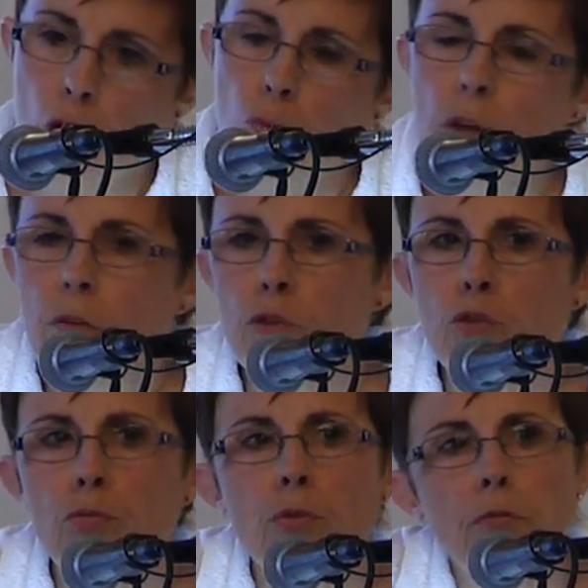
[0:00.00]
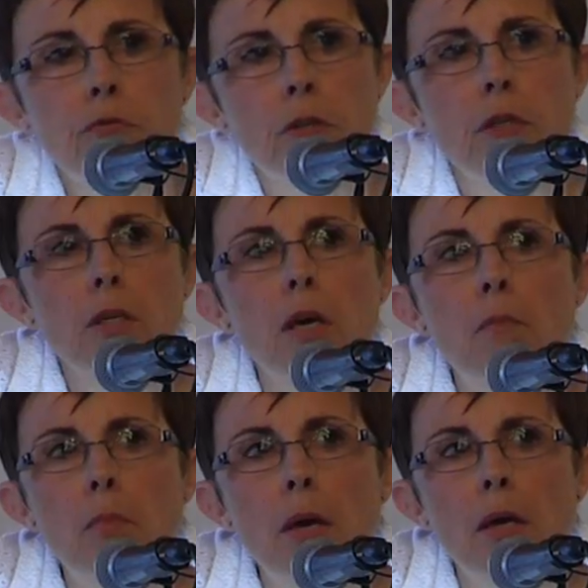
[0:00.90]
We have a terrific
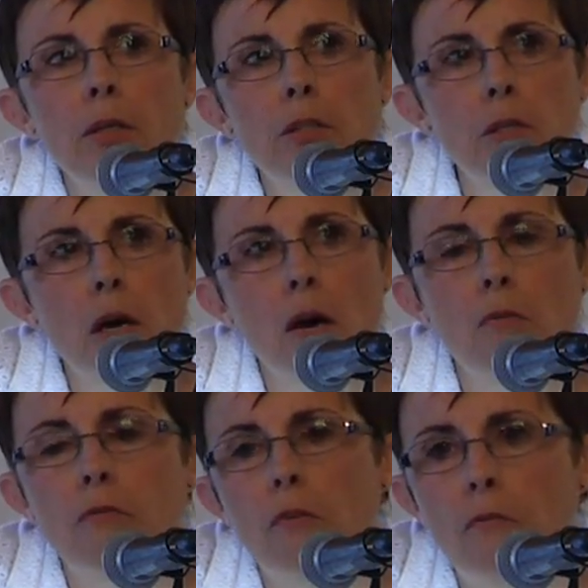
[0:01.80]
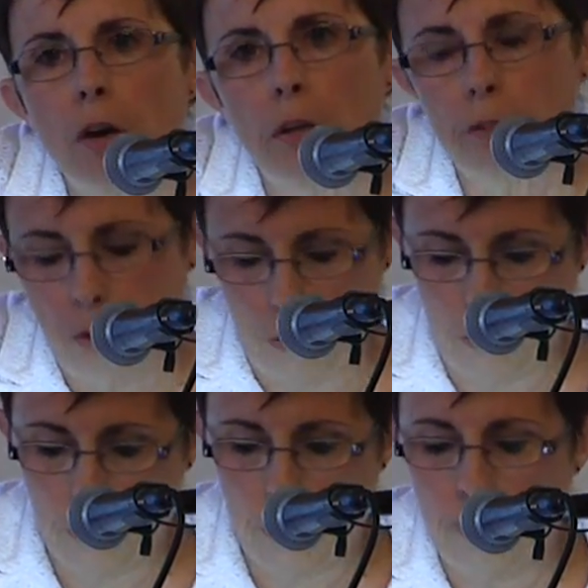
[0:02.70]
amount of
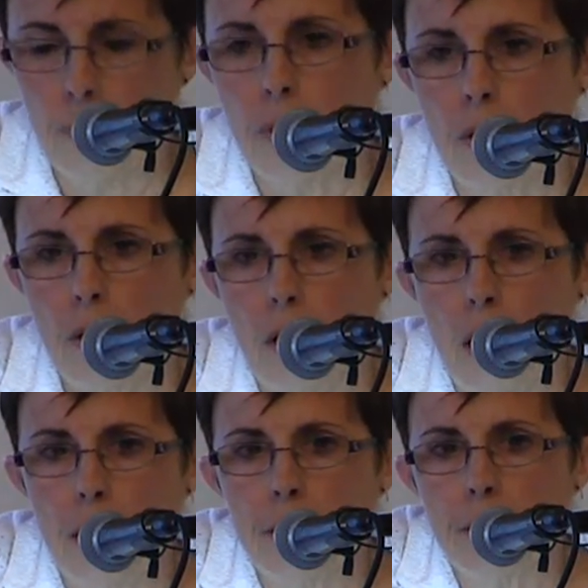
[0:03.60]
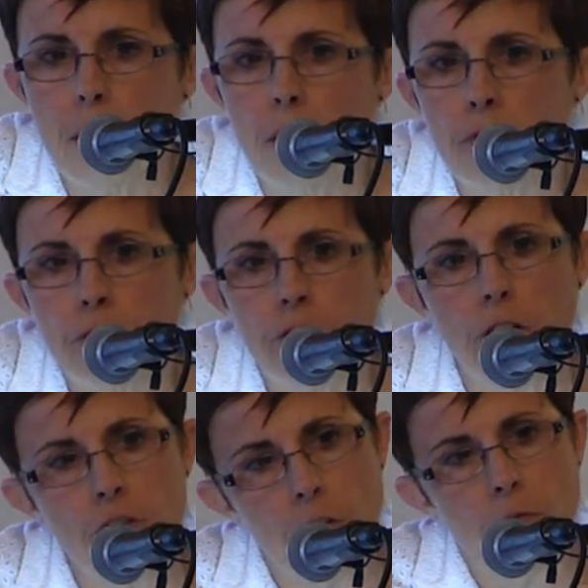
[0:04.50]
volunteers at every
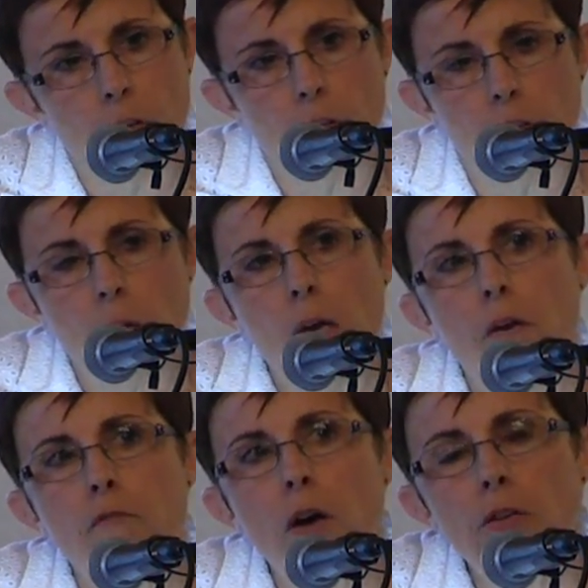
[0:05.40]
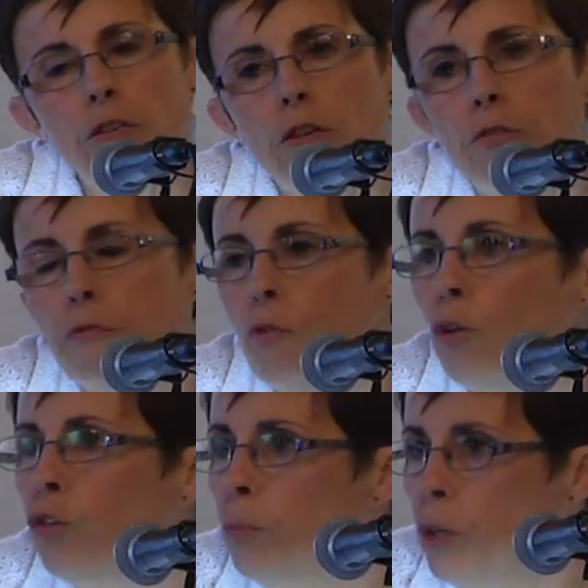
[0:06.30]
stage in the village. Volunteers for
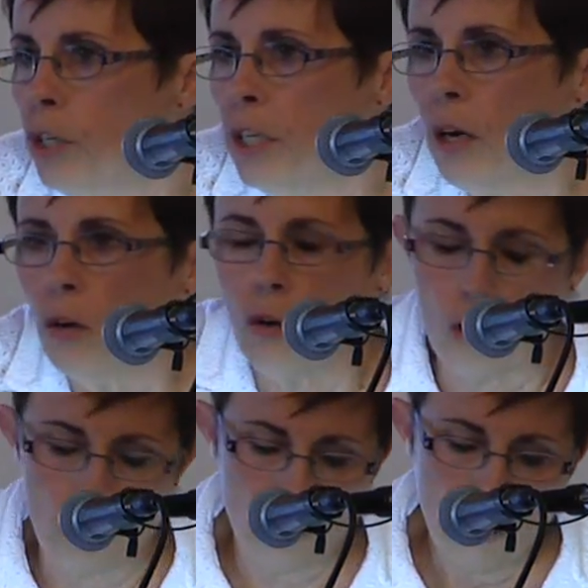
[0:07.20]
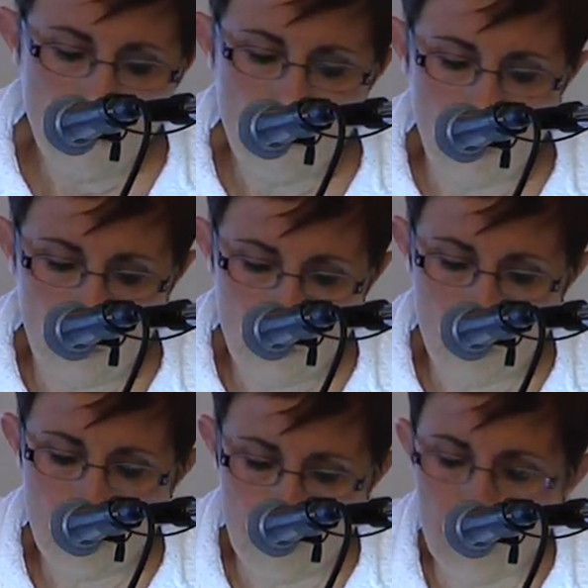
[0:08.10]
a community at large,
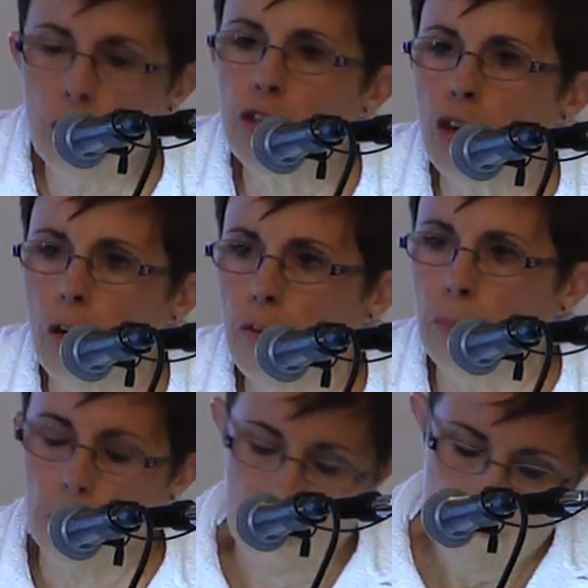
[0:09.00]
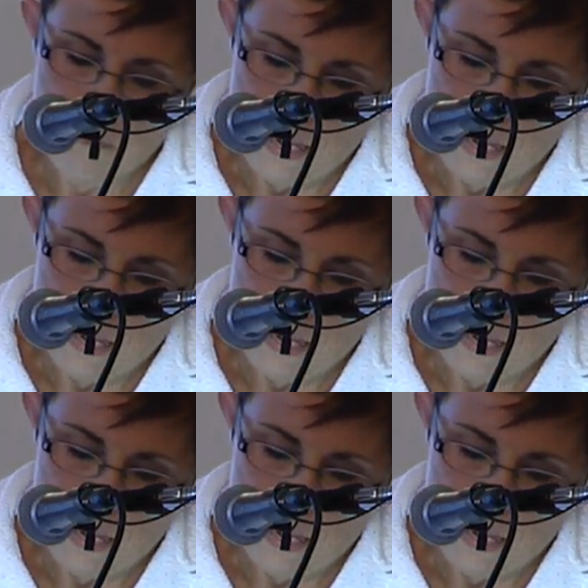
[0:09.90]
volunteer for village government.